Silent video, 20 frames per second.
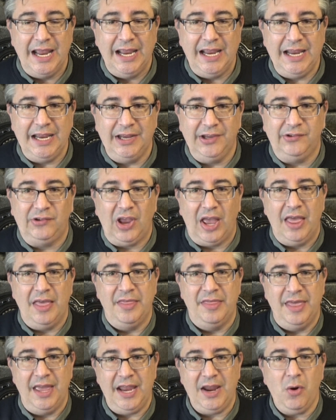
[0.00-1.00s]
is
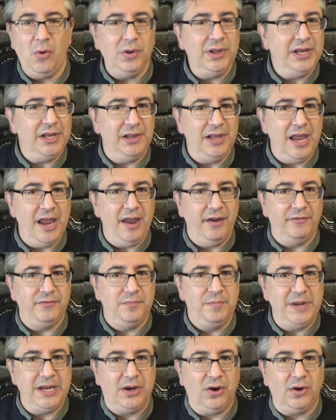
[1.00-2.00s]
they only
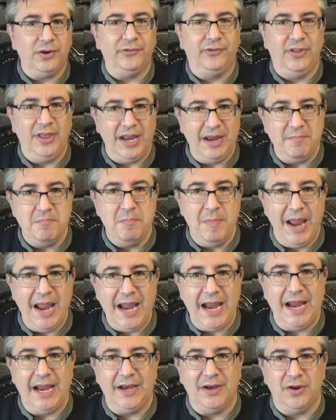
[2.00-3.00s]
lived because they
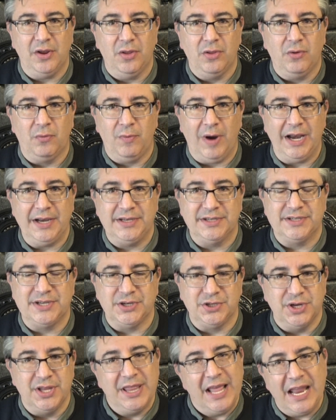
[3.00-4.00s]
made the right
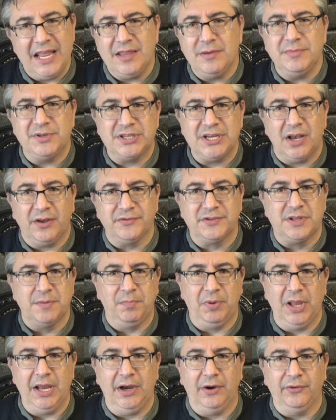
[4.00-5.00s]
decision. They themselves, the
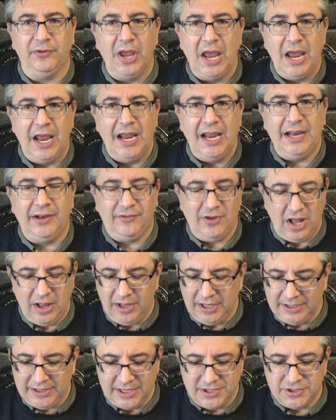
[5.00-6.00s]
players. It's not
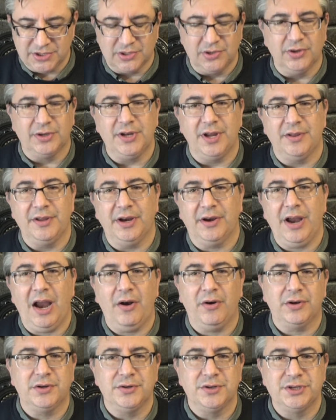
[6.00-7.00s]
like they just looked on their
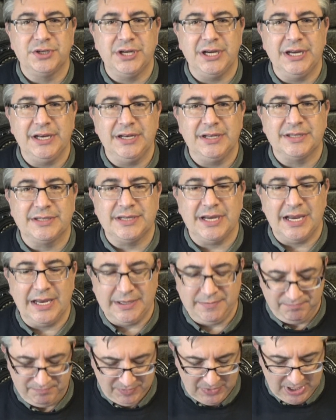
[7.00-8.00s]
character sheet and
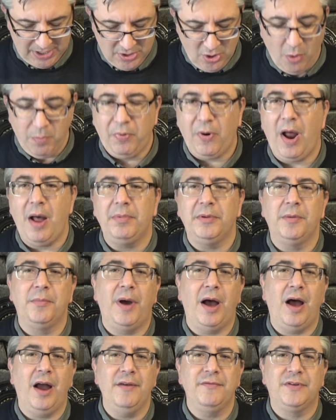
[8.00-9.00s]
said, no problem,
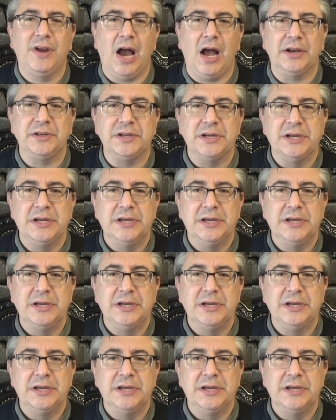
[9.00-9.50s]
I've got